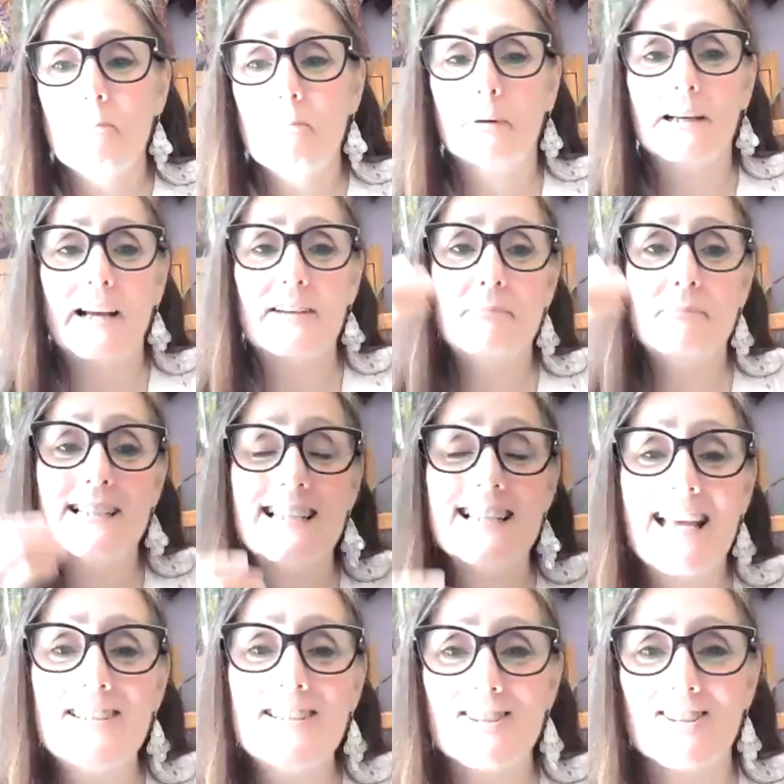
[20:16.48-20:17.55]
But I've been
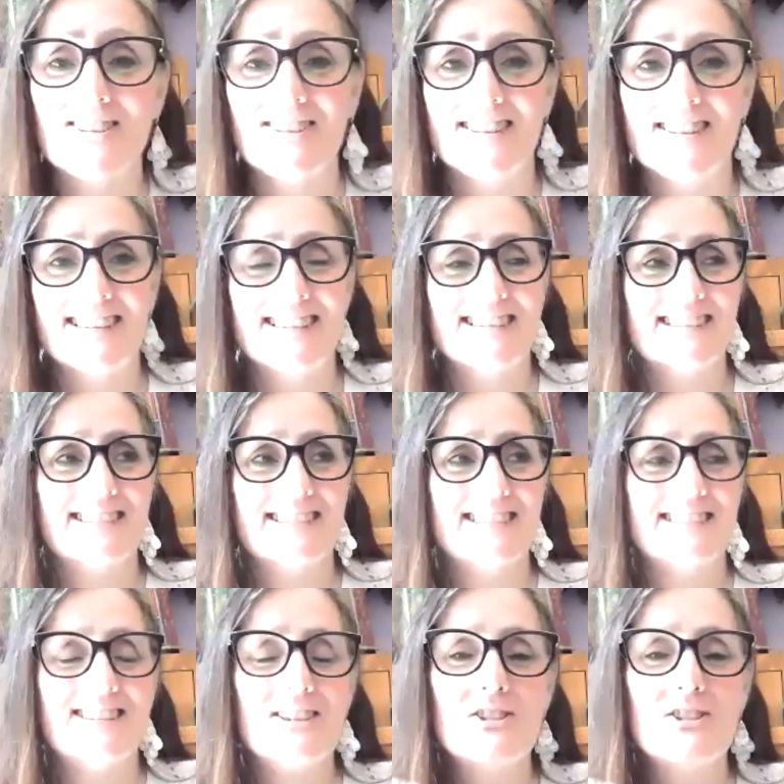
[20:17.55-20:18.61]
centered
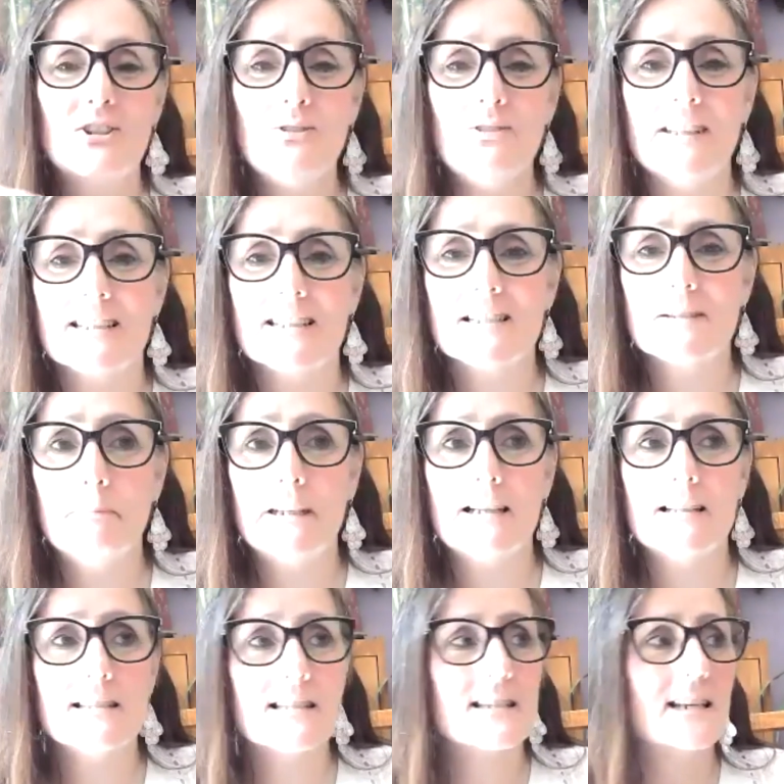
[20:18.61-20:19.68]
to do this
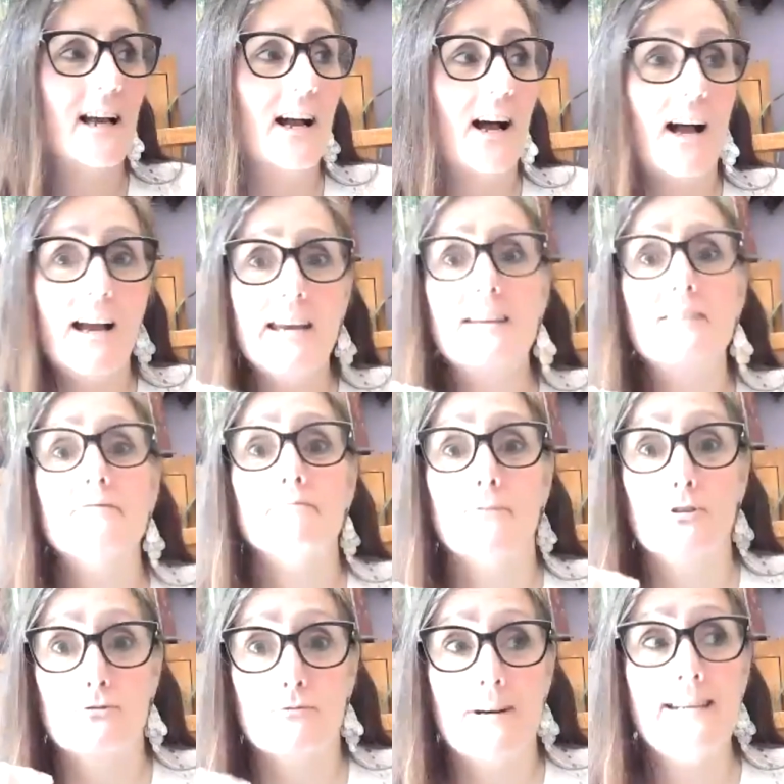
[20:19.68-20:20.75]
because I am
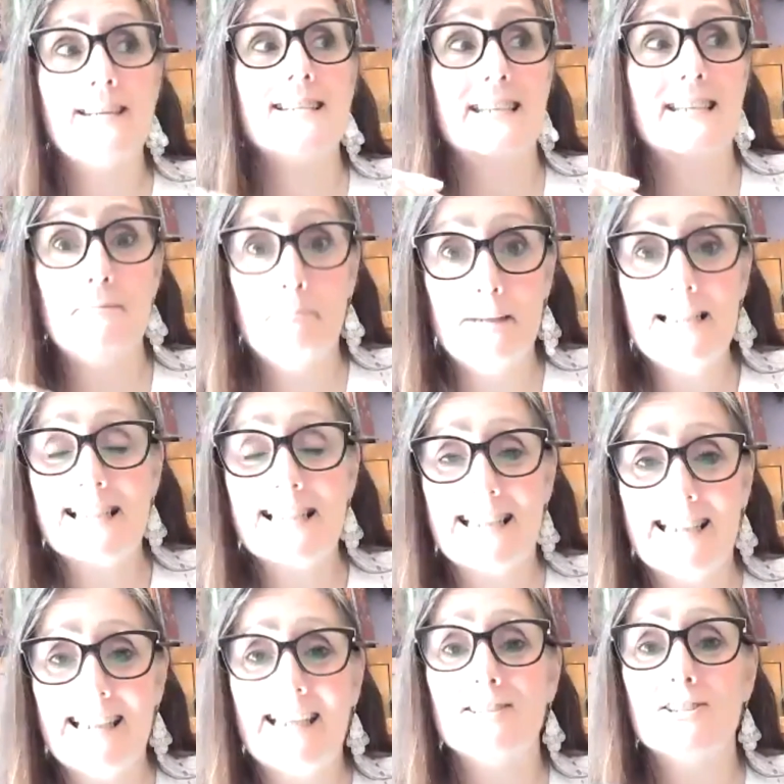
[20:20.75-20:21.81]
crazy
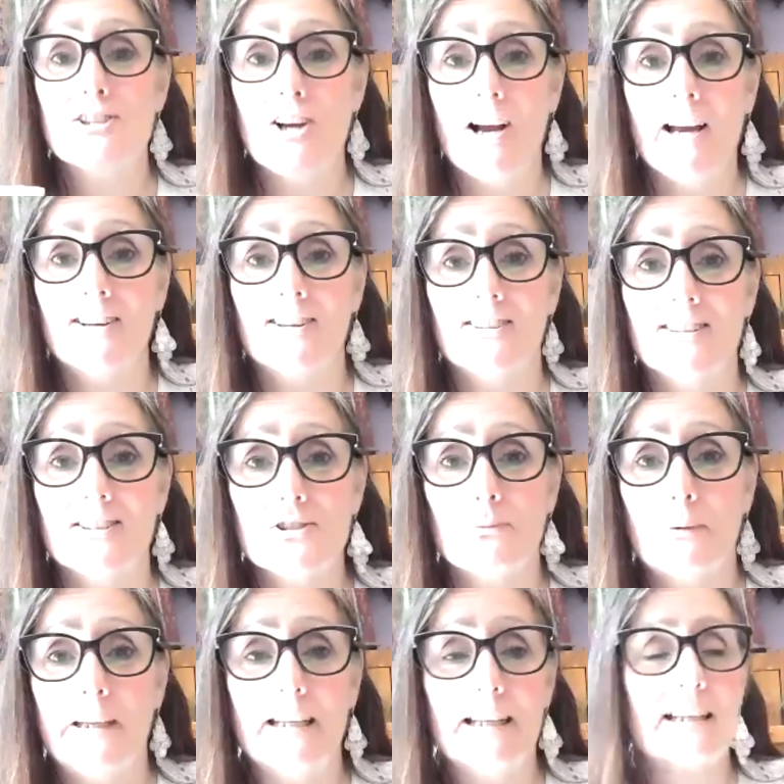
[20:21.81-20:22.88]
busy and tired this
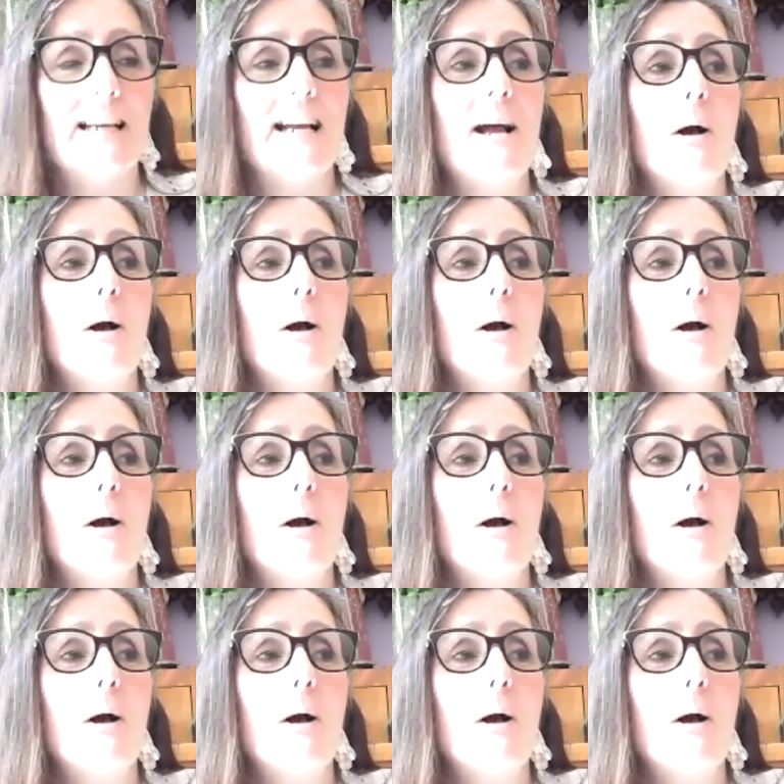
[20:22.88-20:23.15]
week.